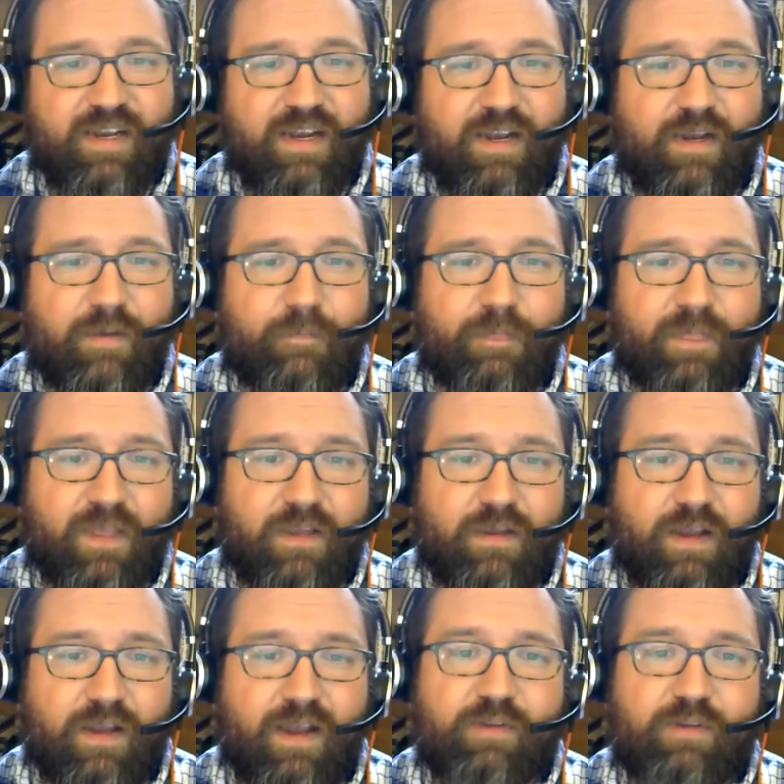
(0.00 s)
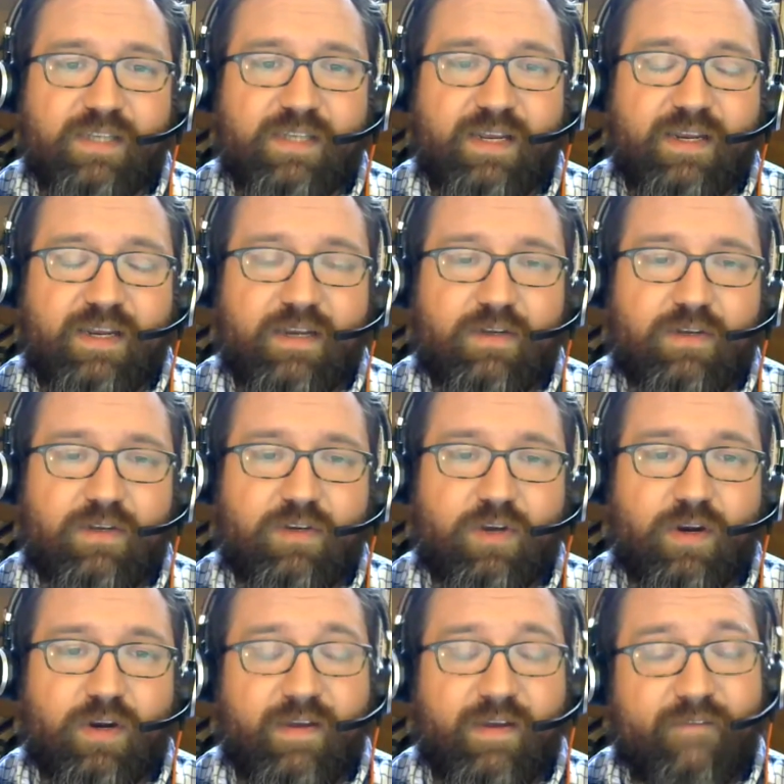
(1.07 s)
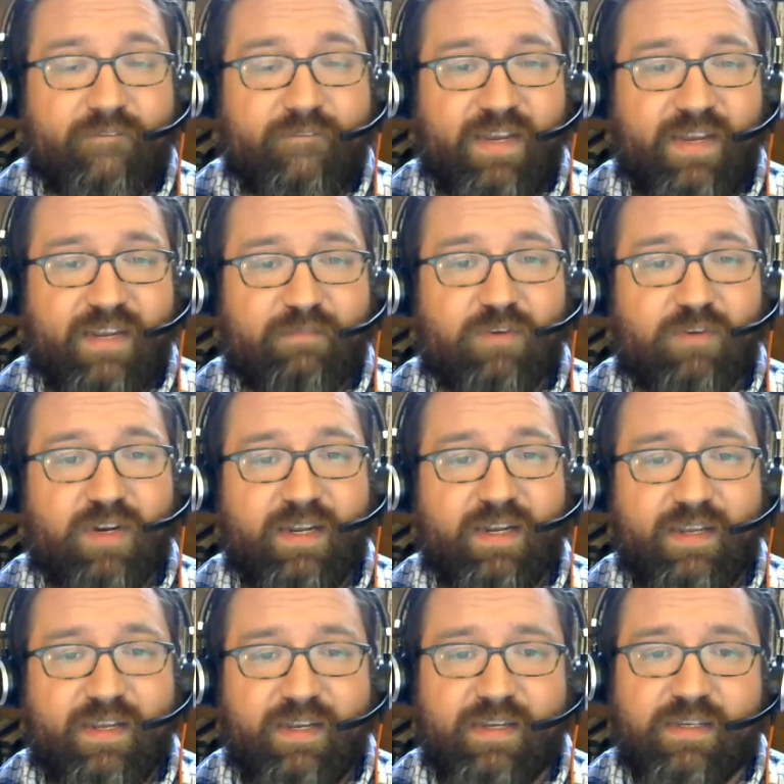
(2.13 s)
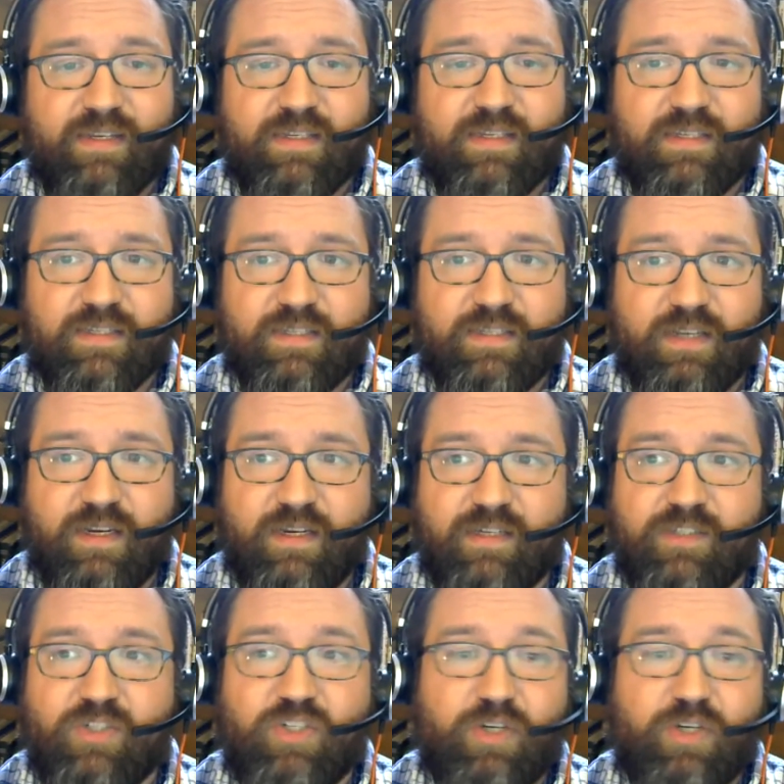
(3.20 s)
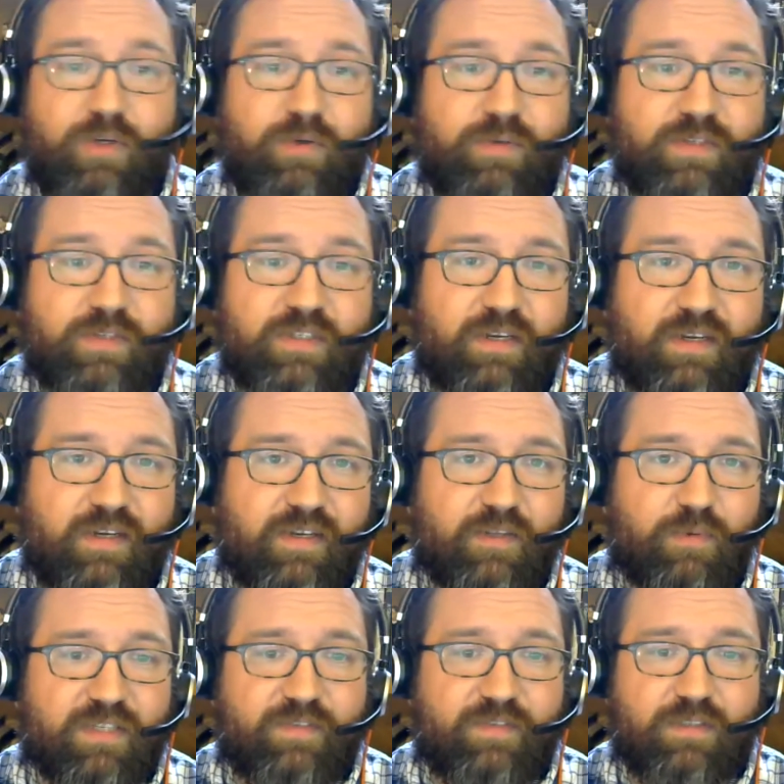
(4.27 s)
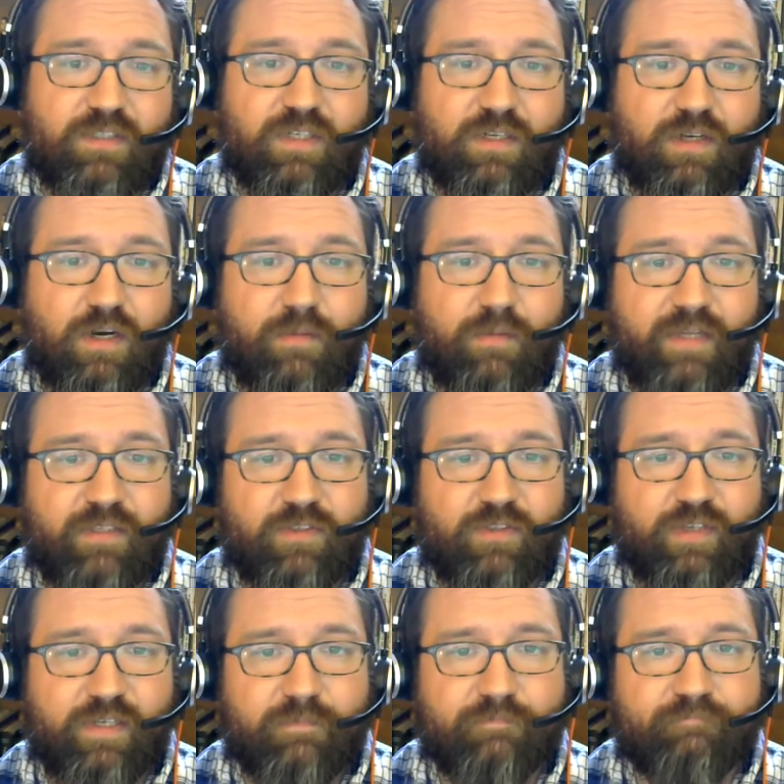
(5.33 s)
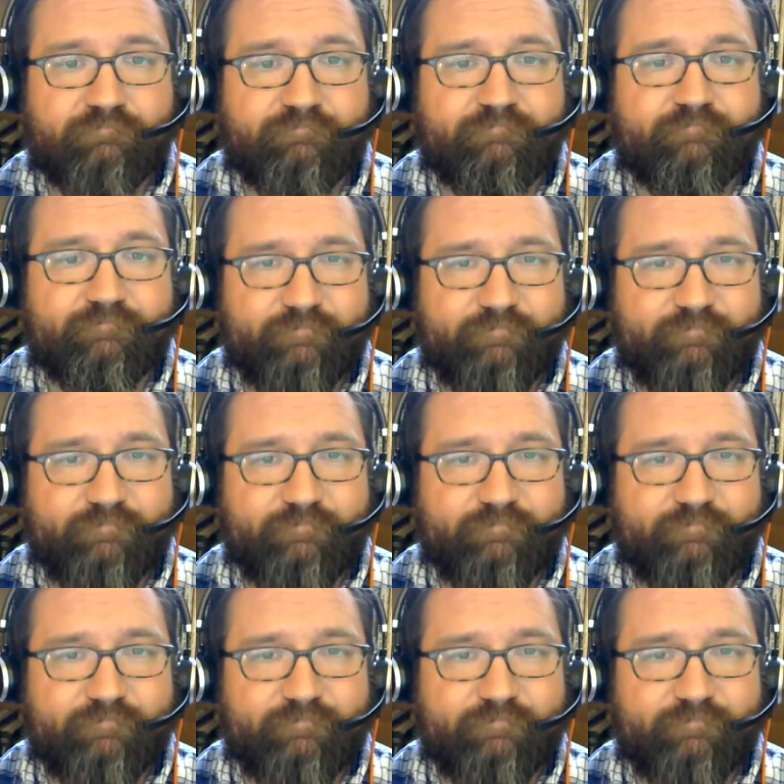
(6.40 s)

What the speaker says: I would say current favorite is Joe's in the West Village on Carmine Street.